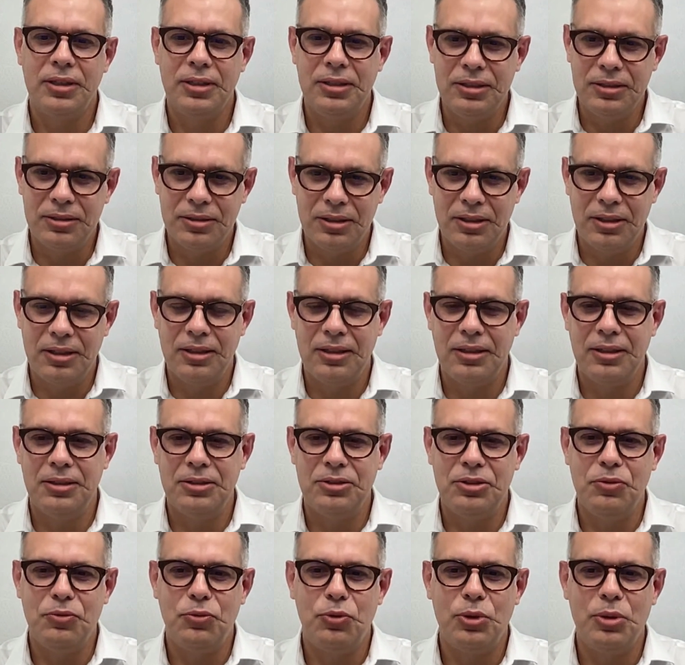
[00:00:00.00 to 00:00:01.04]
is a
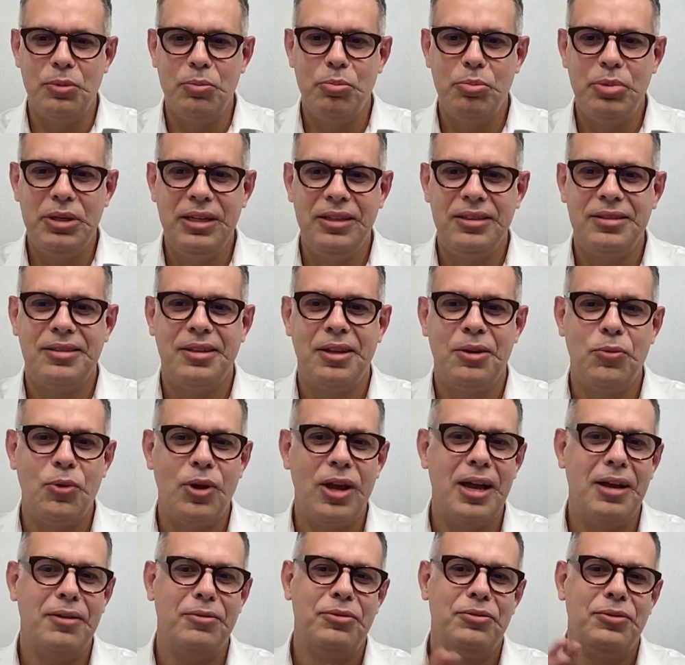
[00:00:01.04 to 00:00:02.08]
different beast. And we
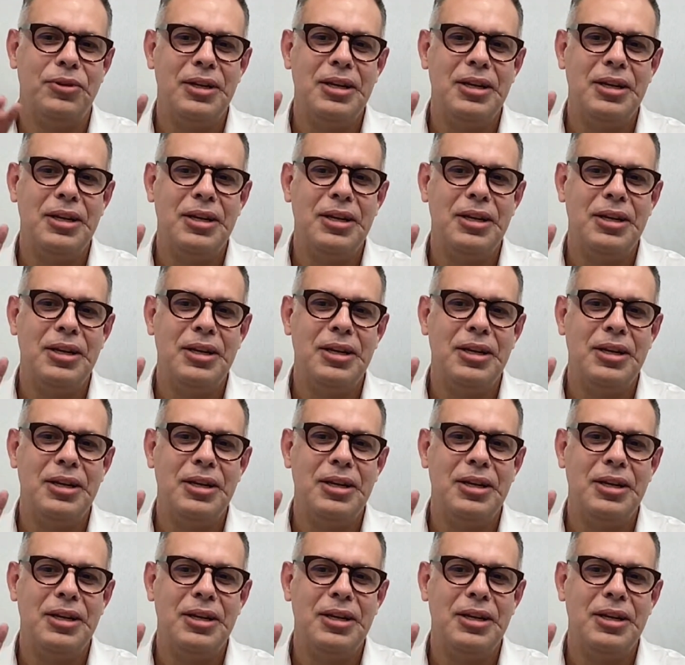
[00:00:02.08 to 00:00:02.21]
have